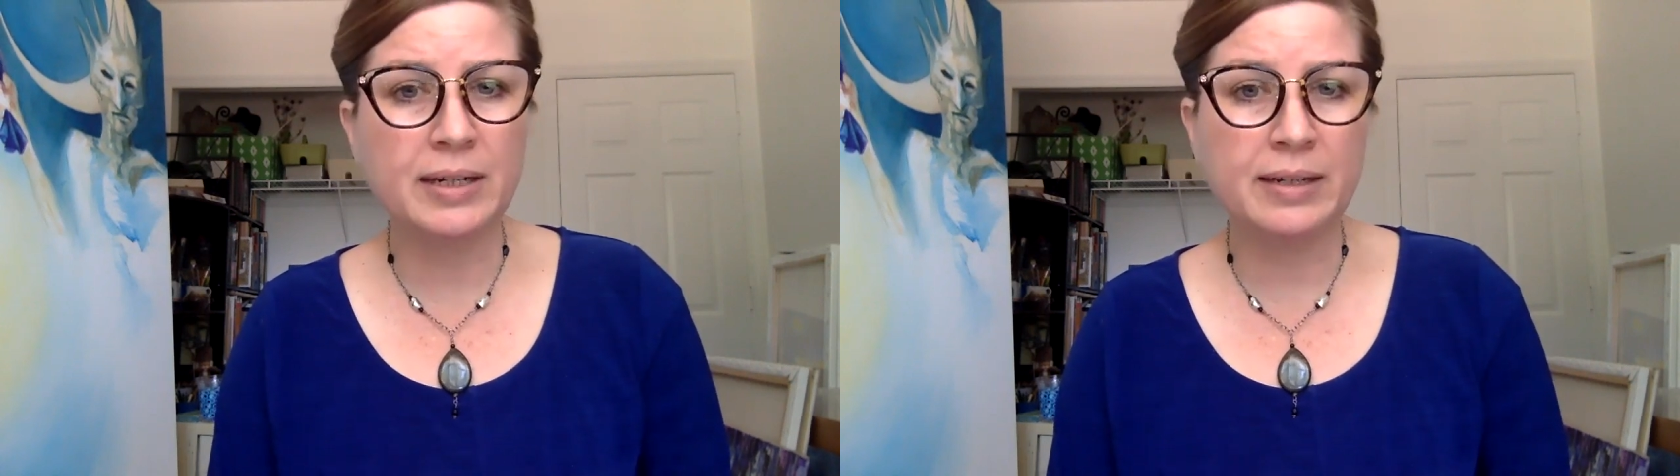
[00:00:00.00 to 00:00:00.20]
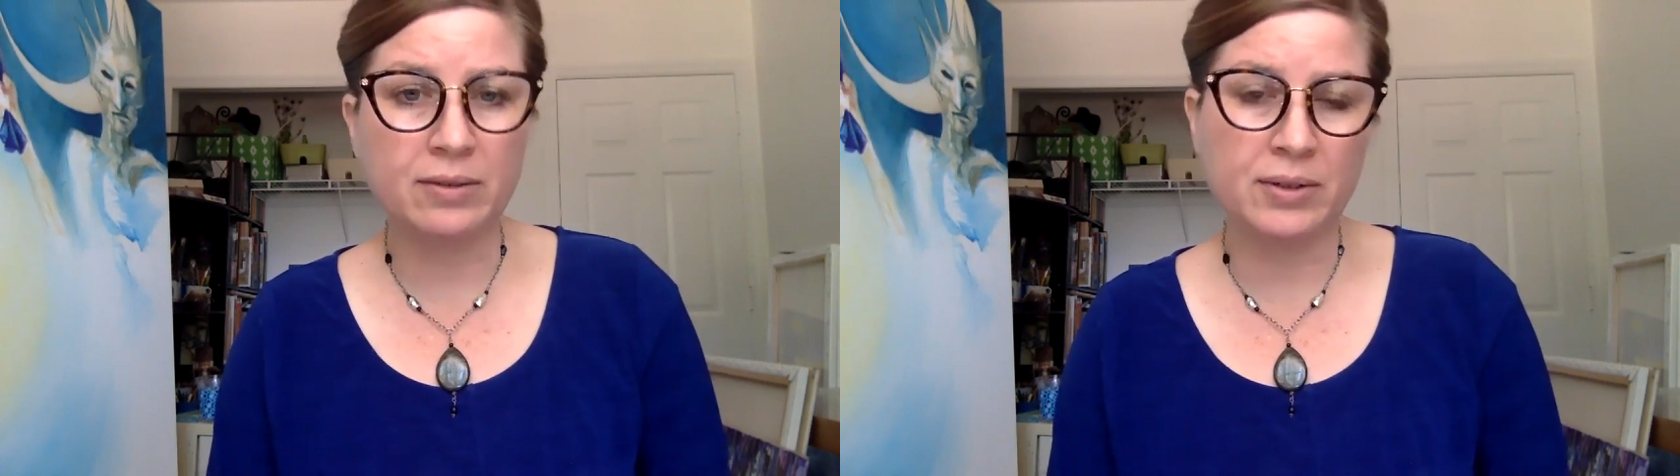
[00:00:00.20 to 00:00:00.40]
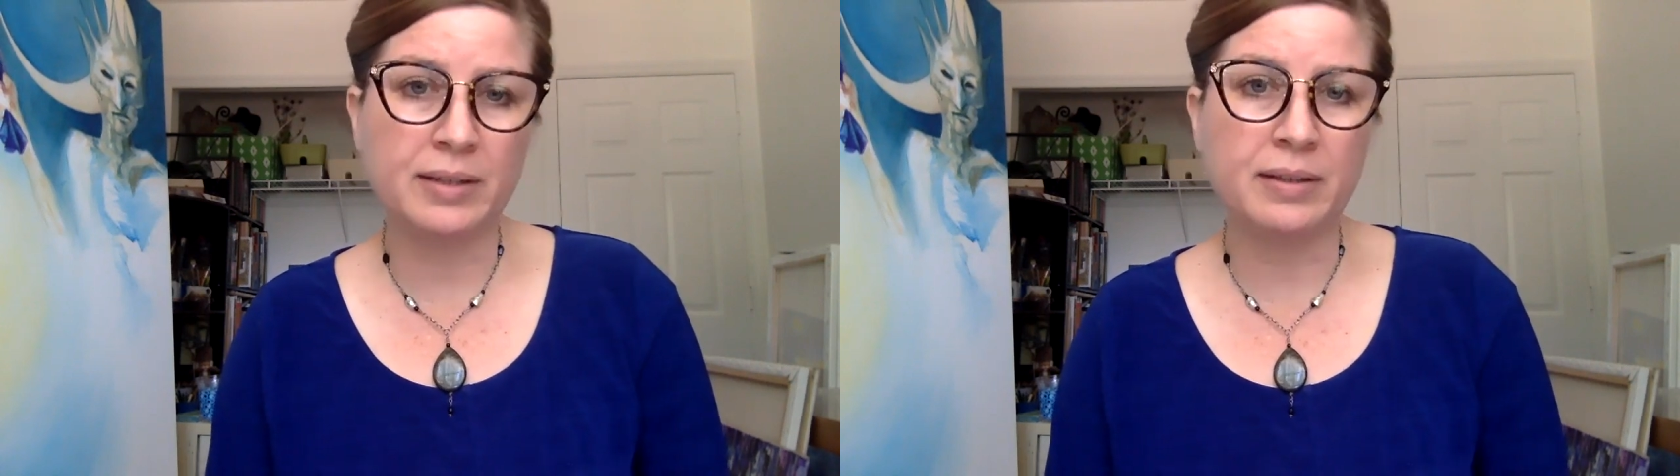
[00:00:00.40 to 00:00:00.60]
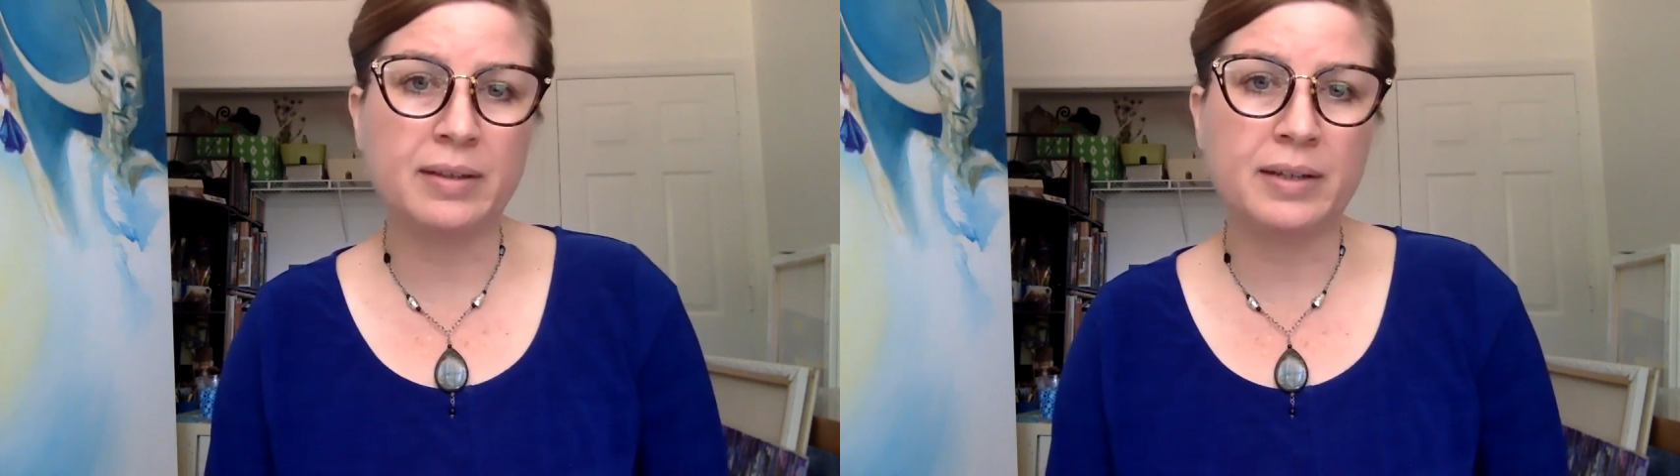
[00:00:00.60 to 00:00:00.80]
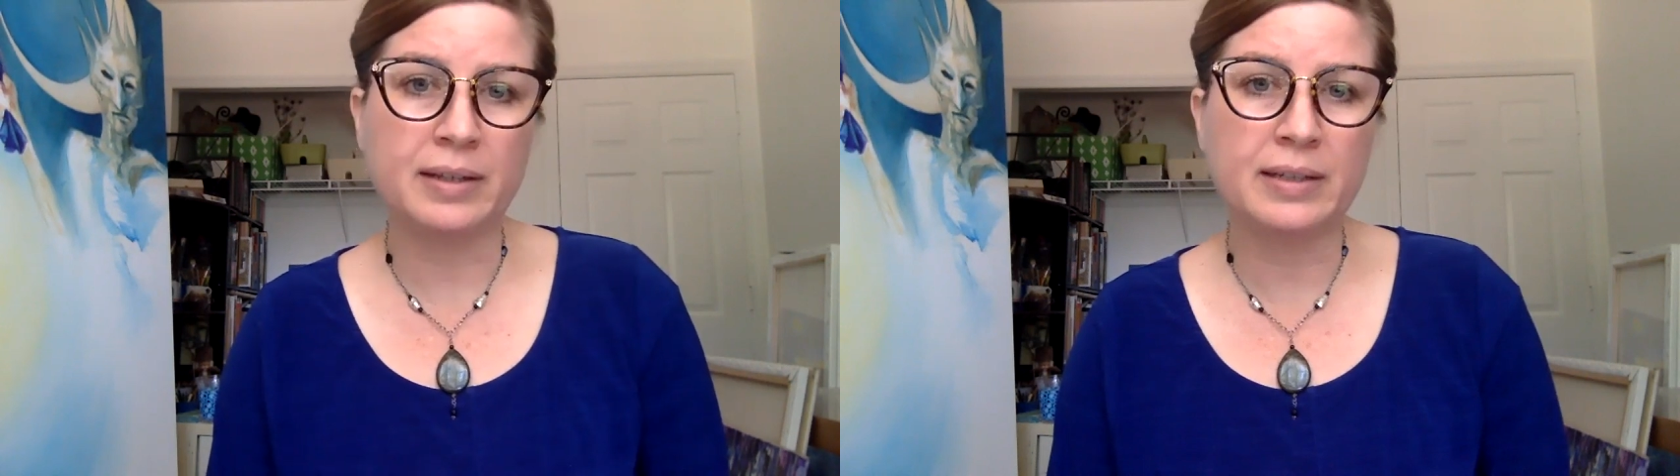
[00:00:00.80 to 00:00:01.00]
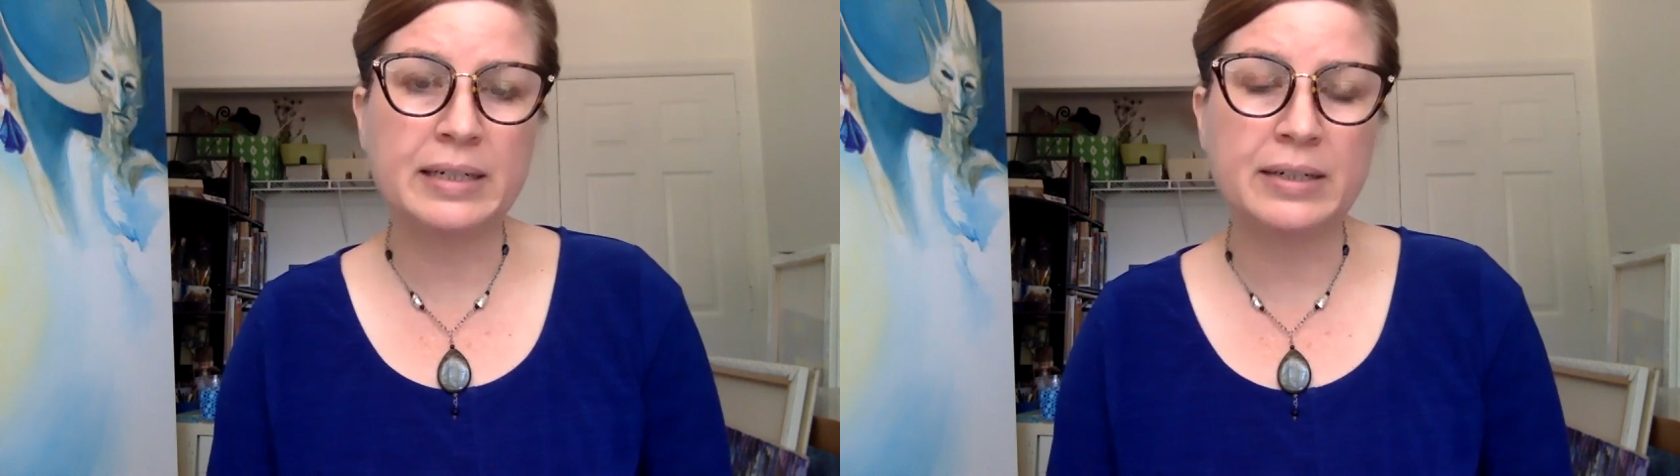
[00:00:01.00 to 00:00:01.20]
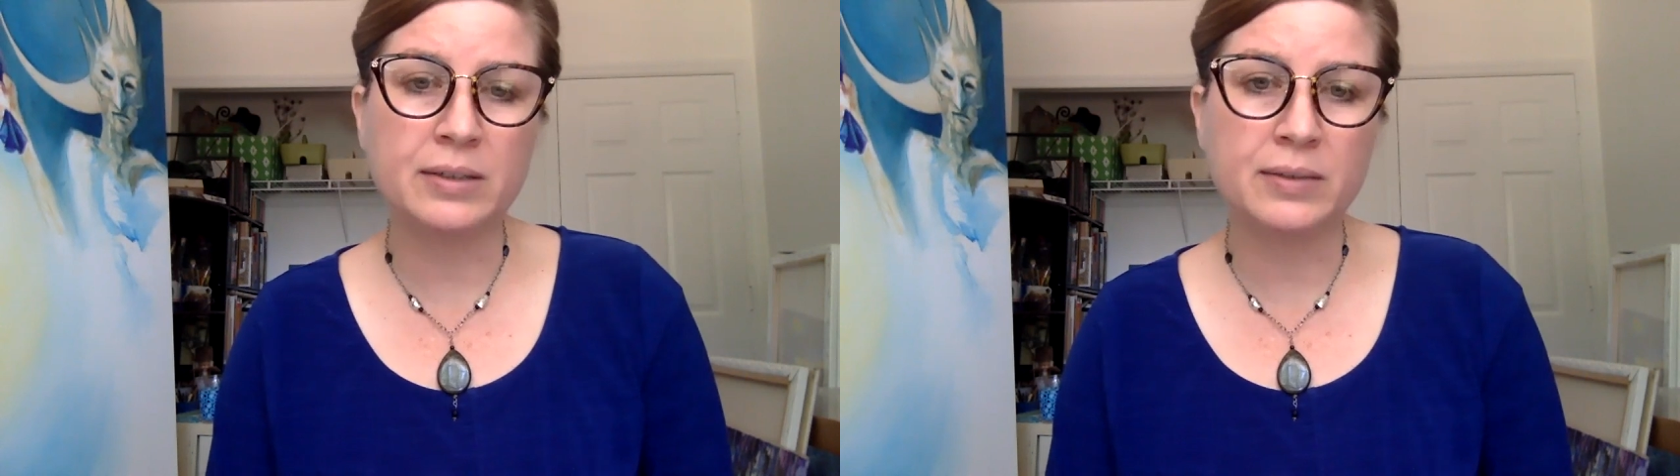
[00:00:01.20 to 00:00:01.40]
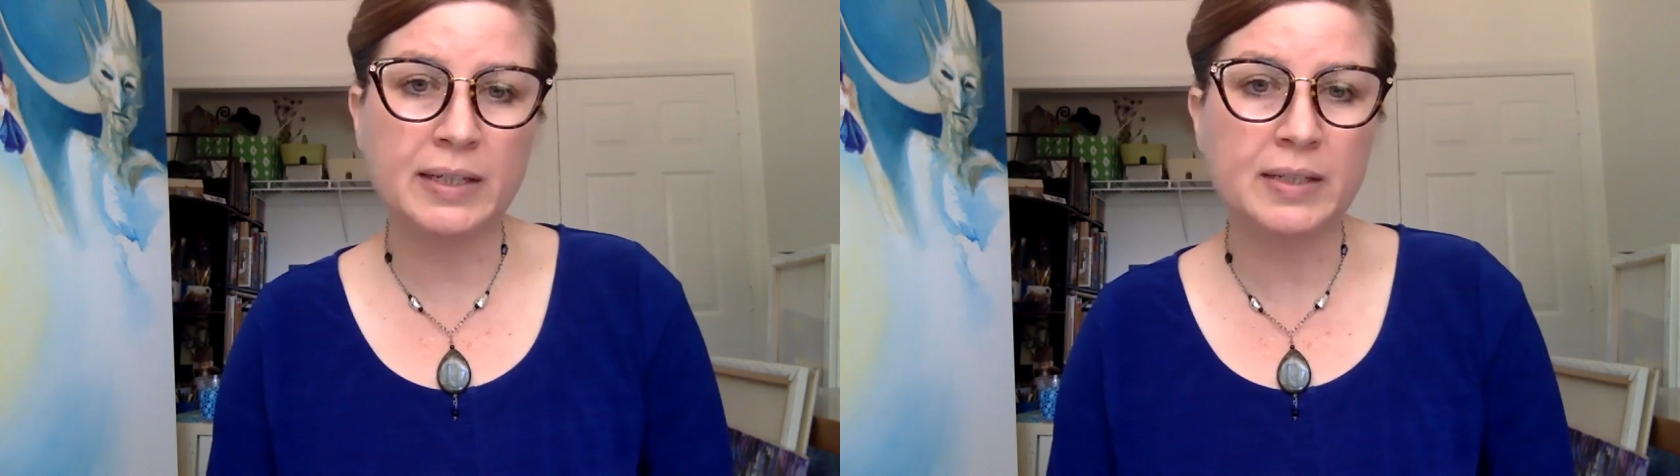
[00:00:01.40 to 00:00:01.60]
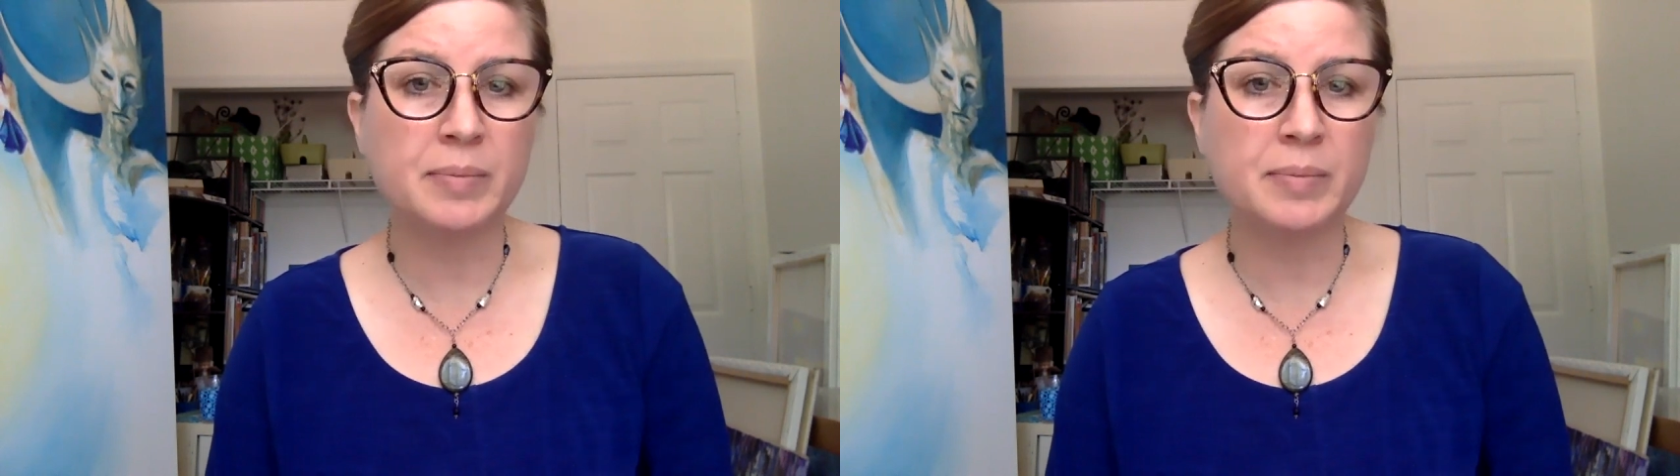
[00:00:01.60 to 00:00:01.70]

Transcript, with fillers: I look at the thing that terrifies